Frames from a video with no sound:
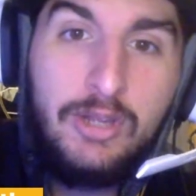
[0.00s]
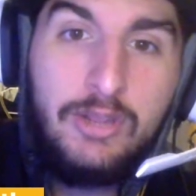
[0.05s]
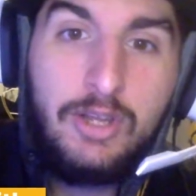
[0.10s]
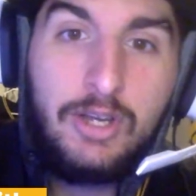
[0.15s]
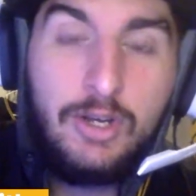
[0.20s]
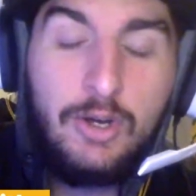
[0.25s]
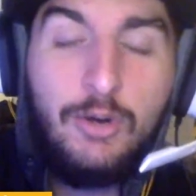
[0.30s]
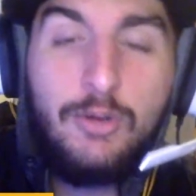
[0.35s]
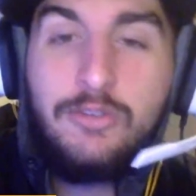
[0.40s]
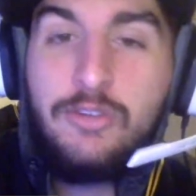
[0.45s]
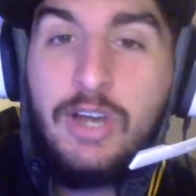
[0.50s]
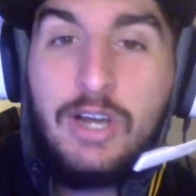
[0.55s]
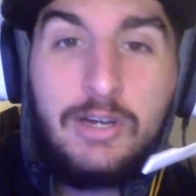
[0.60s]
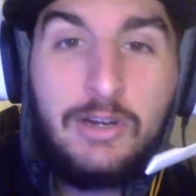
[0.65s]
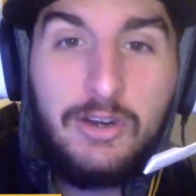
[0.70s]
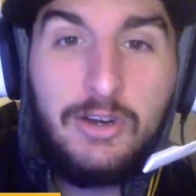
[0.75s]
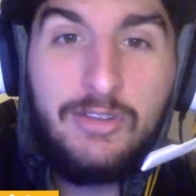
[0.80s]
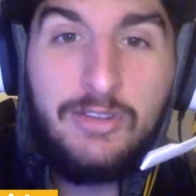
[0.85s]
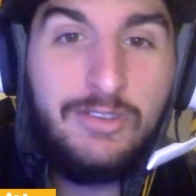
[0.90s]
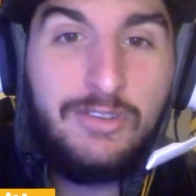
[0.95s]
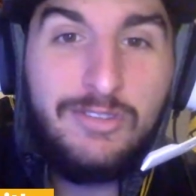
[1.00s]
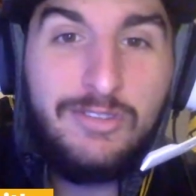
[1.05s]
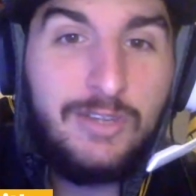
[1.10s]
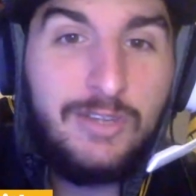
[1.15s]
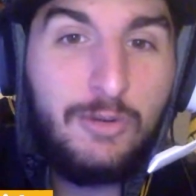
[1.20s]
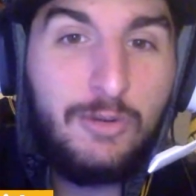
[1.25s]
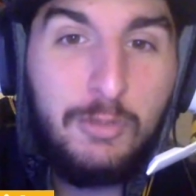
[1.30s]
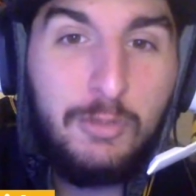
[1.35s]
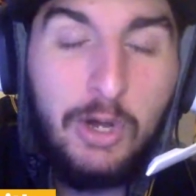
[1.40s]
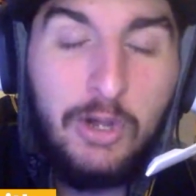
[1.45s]
that Cole Tucker isn't
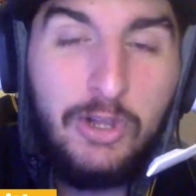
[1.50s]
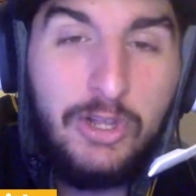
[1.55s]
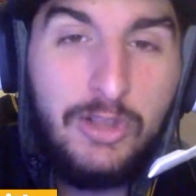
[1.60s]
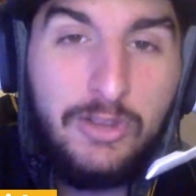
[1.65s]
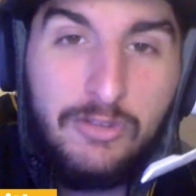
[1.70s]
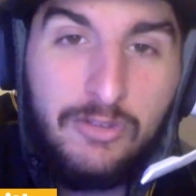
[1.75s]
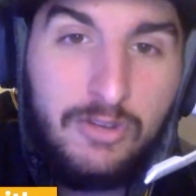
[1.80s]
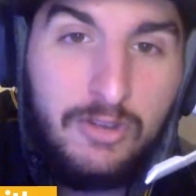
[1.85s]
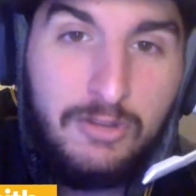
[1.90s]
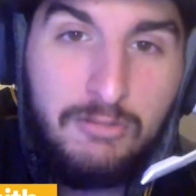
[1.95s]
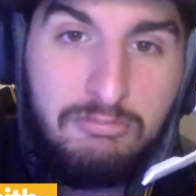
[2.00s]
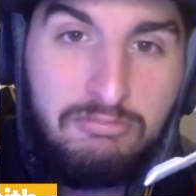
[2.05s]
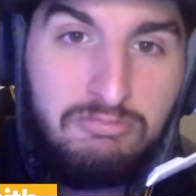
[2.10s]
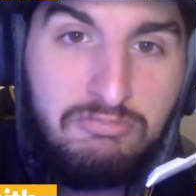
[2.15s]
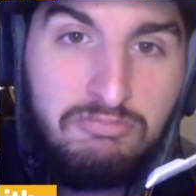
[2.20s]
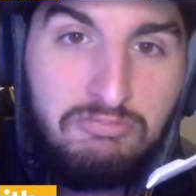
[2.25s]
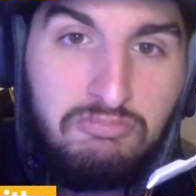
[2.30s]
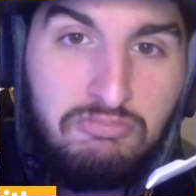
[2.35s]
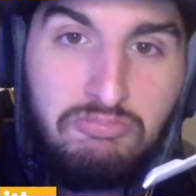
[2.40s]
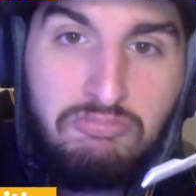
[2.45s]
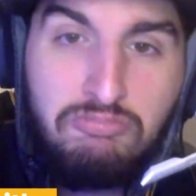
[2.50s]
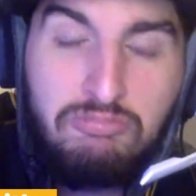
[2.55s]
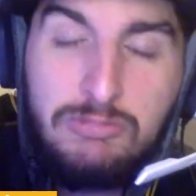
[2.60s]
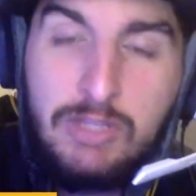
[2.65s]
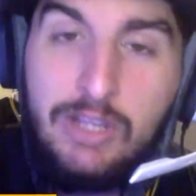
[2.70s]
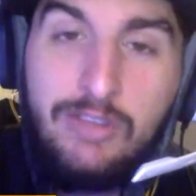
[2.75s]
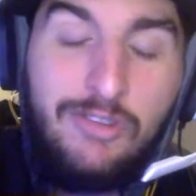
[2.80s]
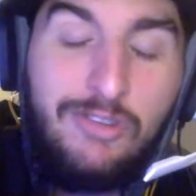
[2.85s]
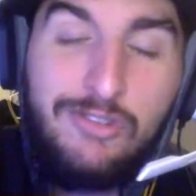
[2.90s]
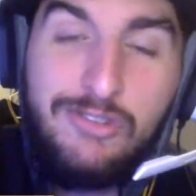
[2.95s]
Cedric Mullins.
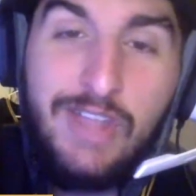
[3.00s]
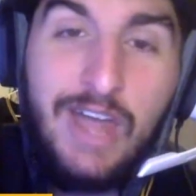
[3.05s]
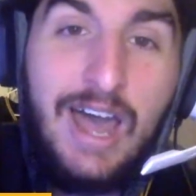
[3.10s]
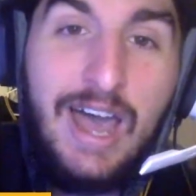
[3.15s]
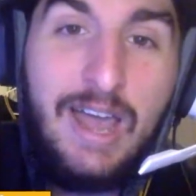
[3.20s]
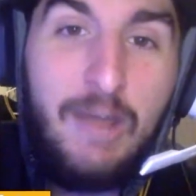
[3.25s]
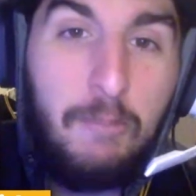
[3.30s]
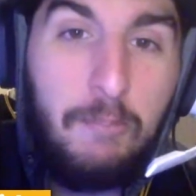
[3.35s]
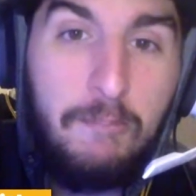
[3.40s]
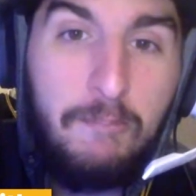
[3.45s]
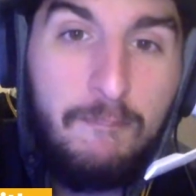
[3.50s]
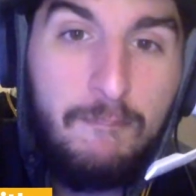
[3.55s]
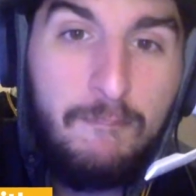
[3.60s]
He's just not.